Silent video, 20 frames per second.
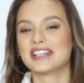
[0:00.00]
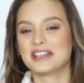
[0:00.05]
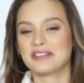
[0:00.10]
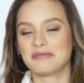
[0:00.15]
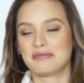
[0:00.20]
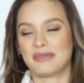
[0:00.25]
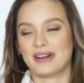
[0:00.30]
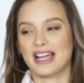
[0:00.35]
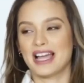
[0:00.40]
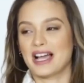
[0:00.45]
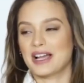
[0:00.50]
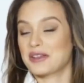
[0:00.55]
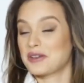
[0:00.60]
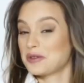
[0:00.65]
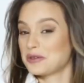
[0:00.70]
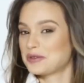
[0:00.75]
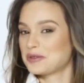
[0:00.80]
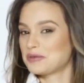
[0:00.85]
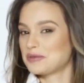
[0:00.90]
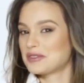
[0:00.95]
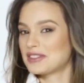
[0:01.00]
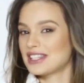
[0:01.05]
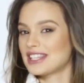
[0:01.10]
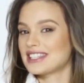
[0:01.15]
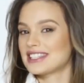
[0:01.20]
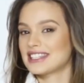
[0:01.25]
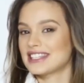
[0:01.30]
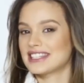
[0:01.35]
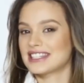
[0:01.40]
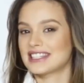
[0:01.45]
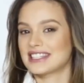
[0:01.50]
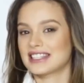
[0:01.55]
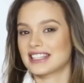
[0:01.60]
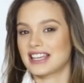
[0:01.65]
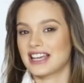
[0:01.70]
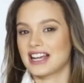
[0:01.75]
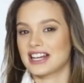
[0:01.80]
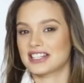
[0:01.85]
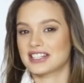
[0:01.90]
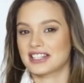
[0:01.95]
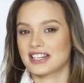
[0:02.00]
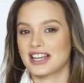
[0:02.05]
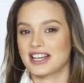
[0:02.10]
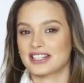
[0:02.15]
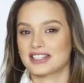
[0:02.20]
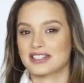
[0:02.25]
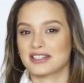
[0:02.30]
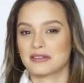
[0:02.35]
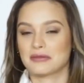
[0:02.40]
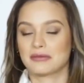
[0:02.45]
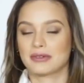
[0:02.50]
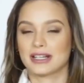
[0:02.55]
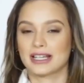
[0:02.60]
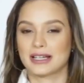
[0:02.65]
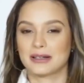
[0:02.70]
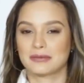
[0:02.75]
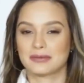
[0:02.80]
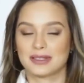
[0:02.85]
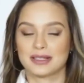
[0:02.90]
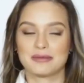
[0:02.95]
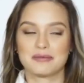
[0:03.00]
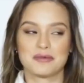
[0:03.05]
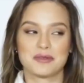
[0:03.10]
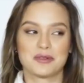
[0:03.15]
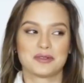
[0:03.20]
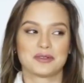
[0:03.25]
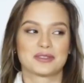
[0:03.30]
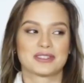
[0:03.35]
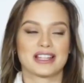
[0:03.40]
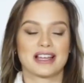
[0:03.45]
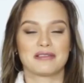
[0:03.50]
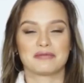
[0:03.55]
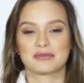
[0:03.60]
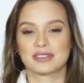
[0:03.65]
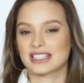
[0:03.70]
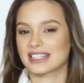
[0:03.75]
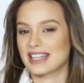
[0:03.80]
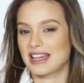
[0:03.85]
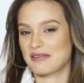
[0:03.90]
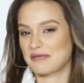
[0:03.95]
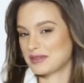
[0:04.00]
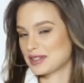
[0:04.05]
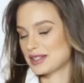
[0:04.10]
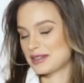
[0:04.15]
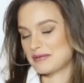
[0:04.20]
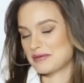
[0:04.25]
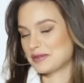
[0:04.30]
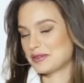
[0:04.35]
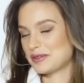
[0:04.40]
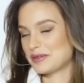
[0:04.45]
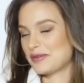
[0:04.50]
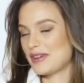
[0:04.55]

year old actress is currently single and there is no man in her life.